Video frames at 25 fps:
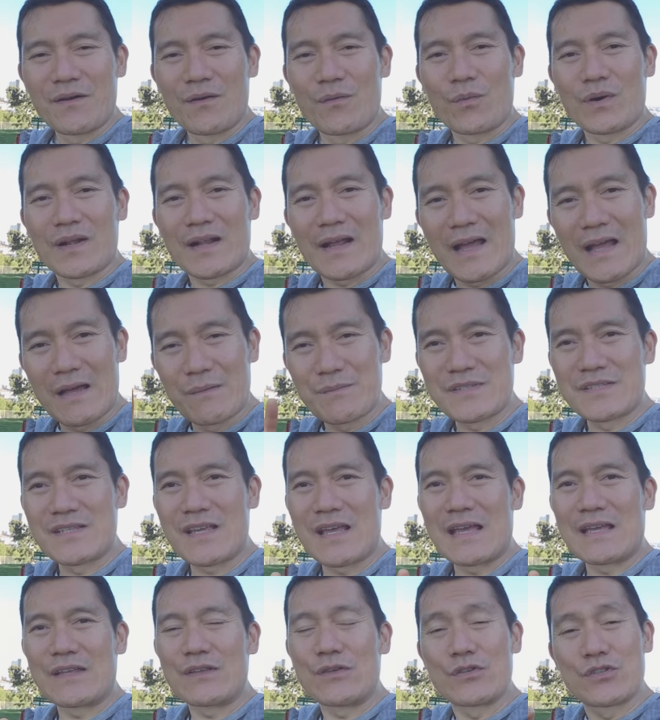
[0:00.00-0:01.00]
What I am
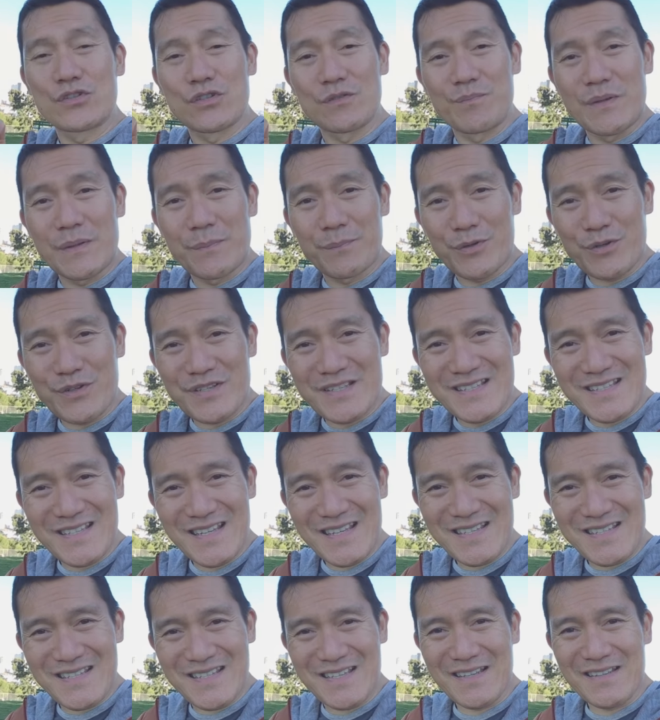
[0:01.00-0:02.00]
saying, you should be
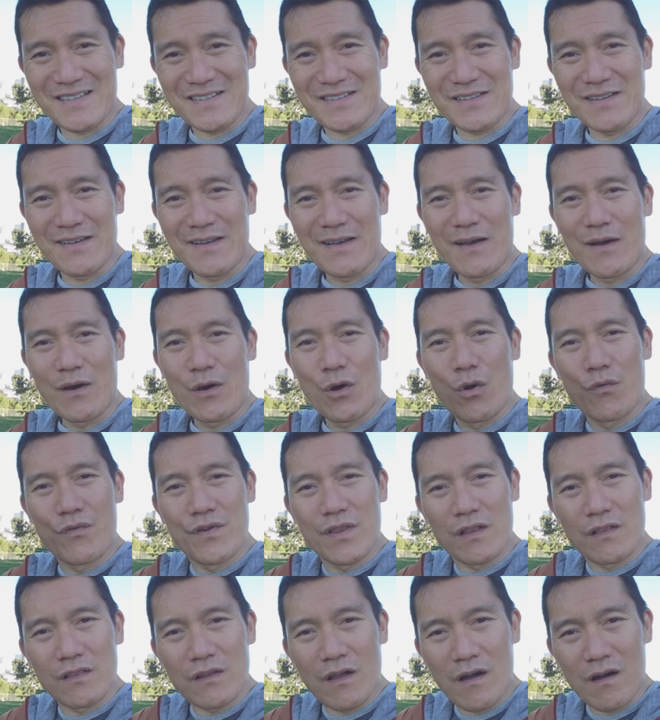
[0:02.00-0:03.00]
persistent
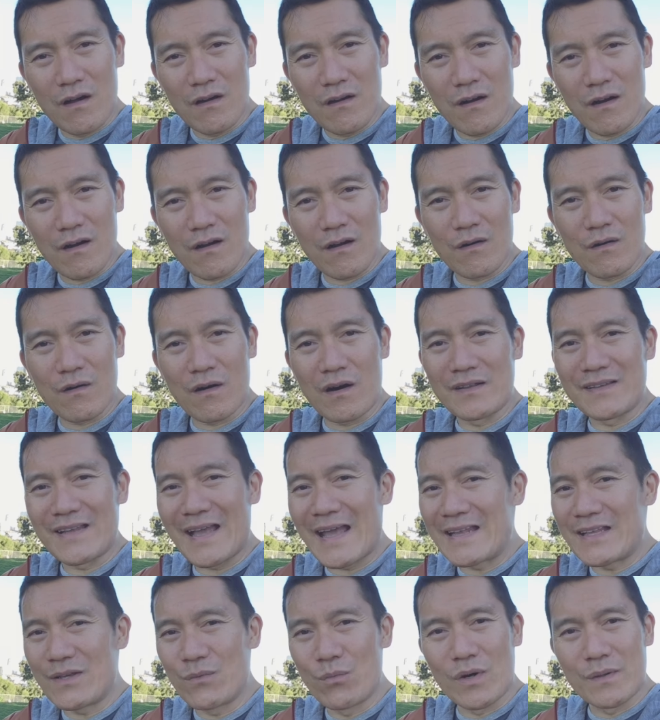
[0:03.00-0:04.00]
over the long haul on
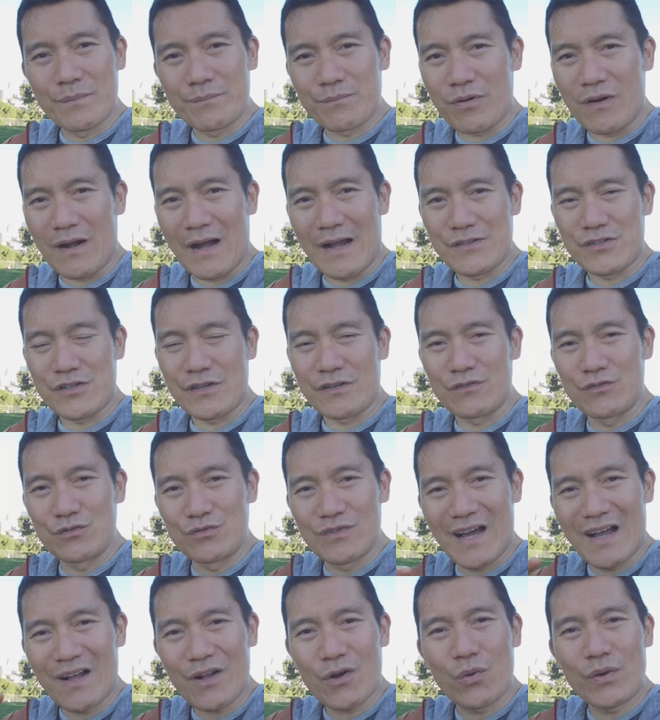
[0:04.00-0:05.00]
any one project, do
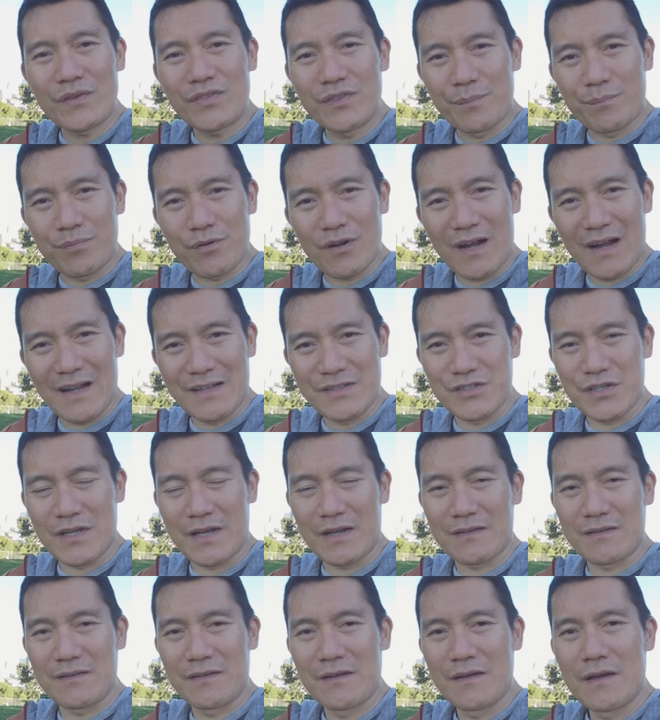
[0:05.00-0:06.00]
not quit the
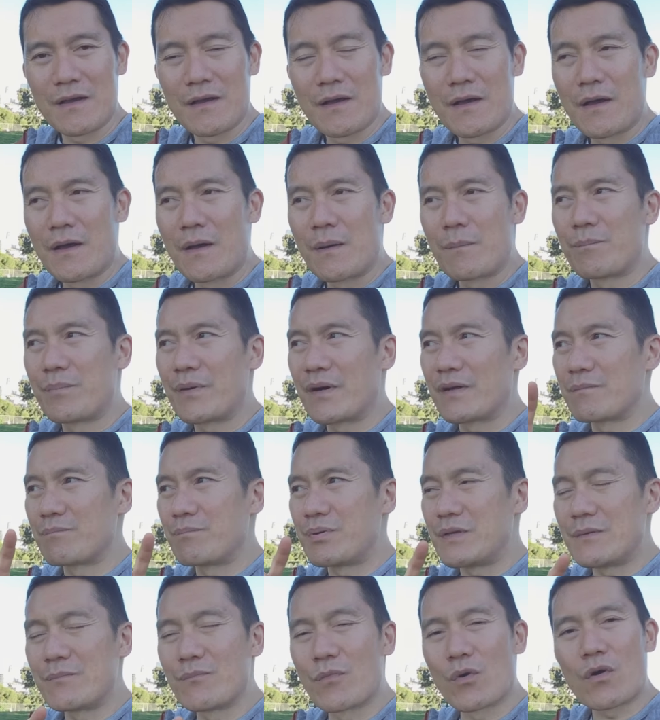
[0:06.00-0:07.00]
project, but
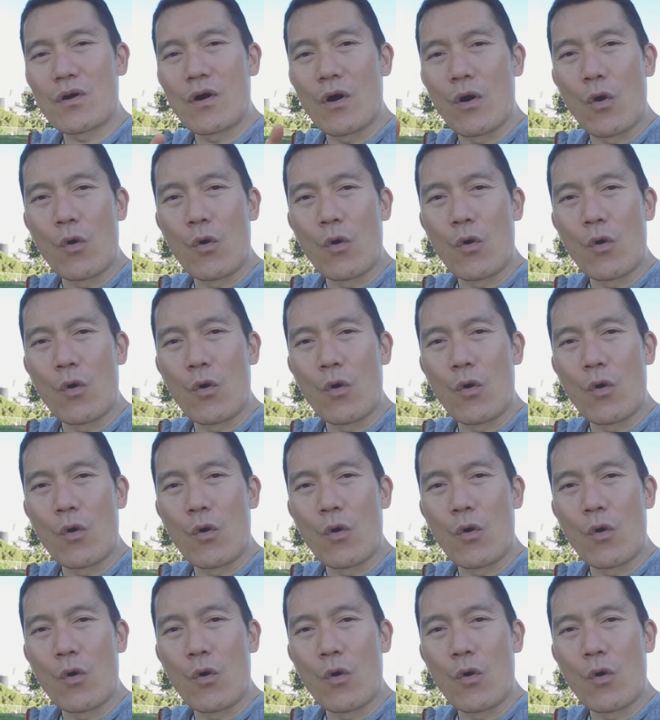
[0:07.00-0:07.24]
be more